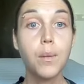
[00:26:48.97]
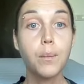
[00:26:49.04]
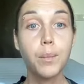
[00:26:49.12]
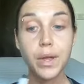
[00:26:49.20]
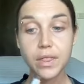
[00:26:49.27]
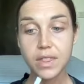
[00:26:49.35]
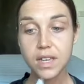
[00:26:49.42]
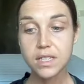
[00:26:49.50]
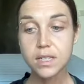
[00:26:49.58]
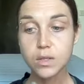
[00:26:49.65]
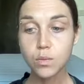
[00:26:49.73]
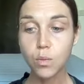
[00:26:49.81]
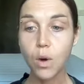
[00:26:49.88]
But this
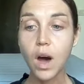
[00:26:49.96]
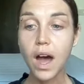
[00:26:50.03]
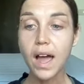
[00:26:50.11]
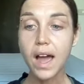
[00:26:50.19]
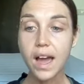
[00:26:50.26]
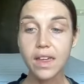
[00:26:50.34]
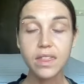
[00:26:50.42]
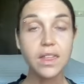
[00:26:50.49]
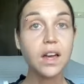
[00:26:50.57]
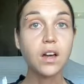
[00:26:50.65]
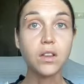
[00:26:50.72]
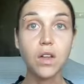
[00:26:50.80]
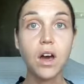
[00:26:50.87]
is why I think
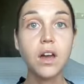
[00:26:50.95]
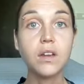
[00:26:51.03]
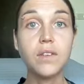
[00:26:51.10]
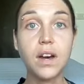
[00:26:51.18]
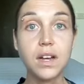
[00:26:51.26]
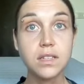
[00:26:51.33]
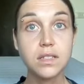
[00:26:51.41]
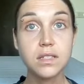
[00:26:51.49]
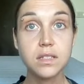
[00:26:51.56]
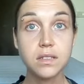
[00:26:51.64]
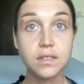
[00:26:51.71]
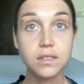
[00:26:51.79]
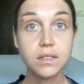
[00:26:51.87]
a lot of us
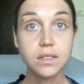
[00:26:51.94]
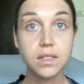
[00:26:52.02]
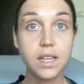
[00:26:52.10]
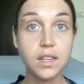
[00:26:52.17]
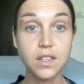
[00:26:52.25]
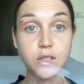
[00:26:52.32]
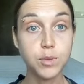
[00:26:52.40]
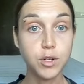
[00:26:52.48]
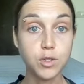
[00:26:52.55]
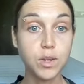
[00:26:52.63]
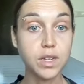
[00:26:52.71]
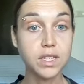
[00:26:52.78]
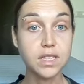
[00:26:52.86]
in the
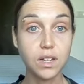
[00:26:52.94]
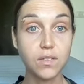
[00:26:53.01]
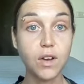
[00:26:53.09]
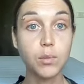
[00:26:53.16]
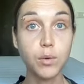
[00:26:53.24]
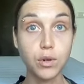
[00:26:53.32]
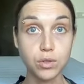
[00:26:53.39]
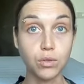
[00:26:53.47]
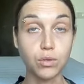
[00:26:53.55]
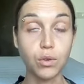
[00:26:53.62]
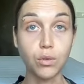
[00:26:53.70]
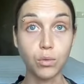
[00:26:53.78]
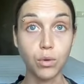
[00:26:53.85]
spirituality, self help, personal
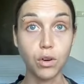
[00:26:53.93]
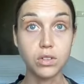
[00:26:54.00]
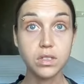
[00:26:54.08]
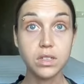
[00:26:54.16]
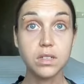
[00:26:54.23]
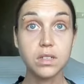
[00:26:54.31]
growth world